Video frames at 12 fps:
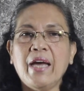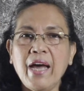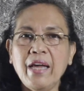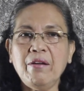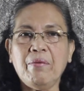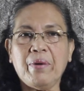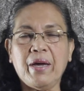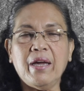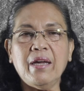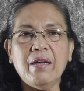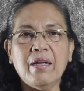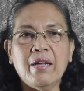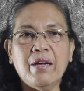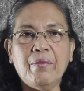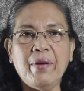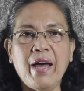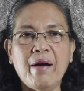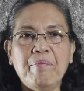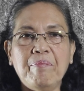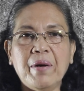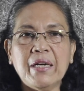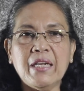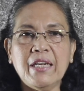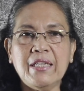Anyway, we have
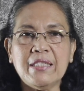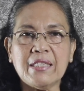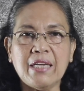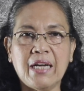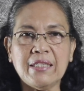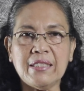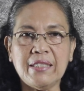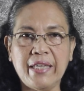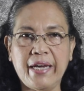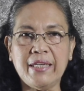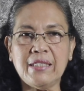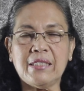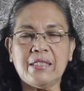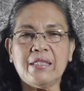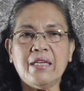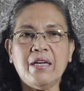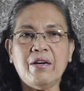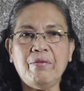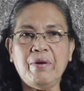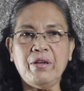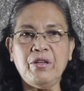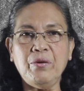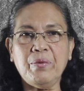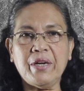partly discussed this when
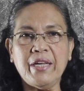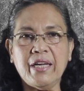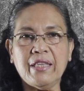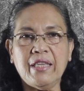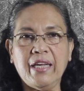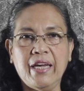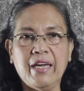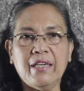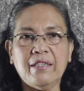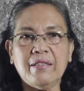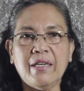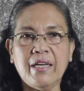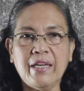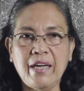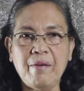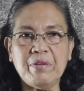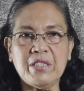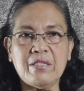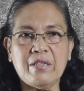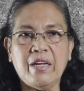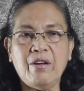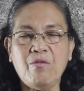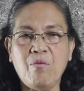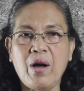you were yet in Chemistry
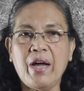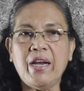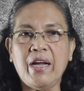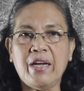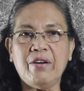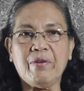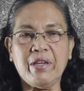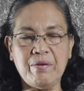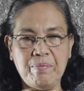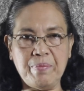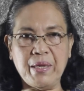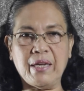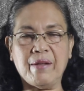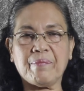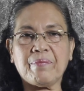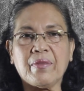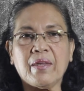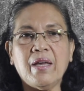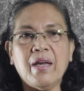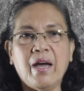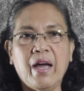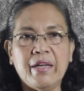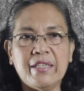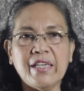100B.
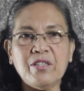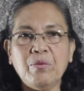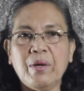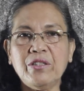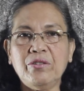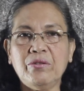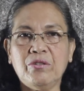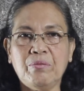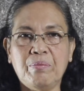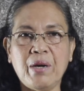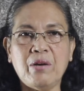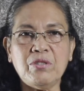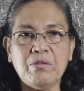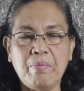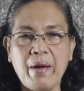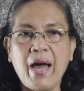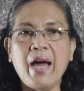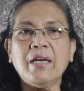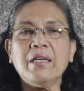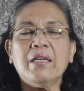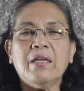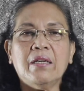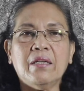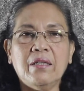I just want you to browse back
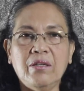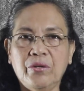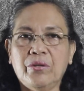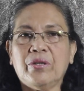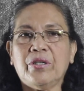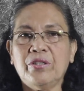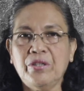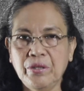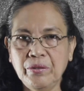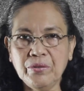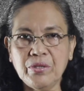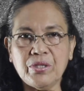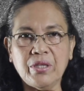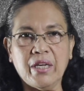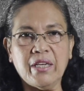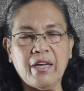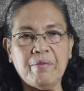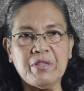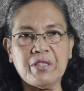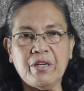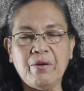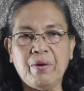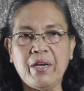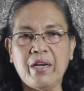your notes in Chemistry
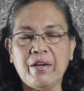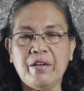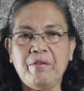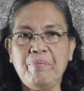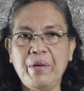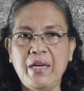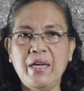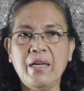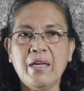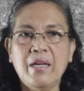100B,